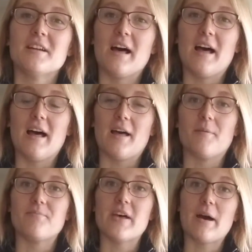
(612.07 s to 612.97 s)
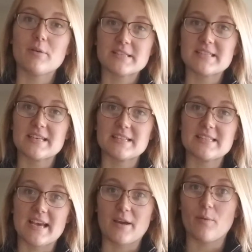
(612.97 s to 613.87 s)
that was the
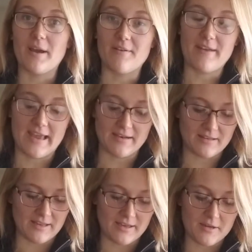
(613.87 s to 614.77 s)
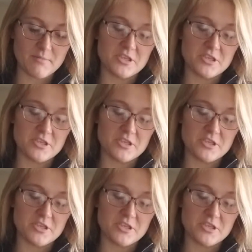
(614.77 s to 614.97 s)
second way of handling them,